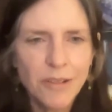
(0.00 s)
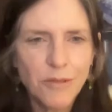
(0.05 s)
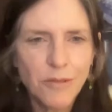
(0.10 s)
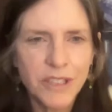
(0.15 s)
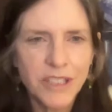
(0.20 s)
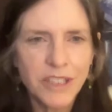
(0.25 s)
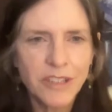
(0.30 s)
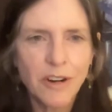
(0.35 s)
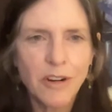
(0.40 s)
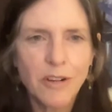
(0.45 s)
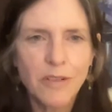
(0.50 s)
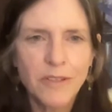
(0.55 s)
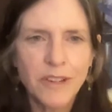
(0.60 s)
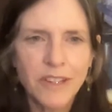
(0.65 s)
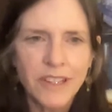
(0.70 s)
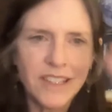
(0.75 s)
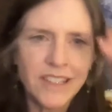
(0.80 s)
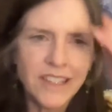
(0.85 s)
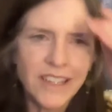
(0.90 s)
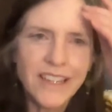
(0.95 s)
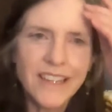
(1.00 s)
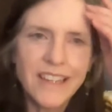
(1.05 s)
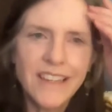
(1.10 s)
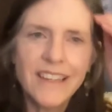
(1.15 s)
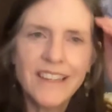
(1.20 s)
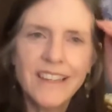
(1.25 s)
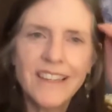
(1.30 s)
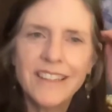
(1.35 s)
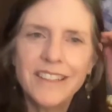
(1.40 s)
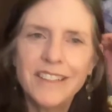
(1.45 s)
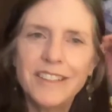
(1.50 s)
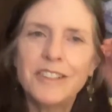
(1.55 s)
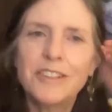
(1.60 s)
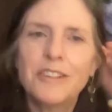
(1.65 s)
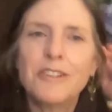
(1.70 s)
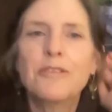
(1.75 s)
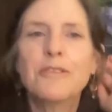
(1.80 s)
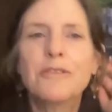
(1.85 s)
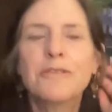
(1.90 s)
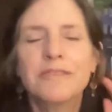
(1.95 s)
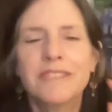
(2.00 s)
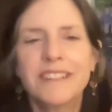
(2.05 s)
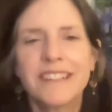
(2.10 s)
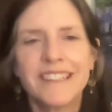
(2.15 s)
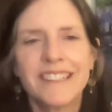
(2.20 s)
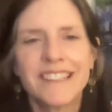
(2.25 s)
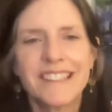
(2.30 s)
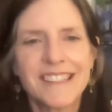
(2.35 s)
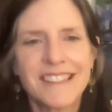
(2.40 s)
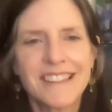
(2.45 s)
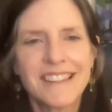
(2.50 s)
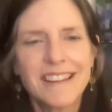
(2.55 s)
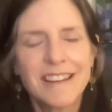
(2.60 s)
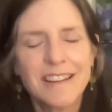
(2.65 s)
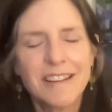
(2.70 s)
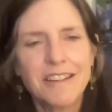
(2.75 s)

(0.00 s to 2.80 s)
when COVID, is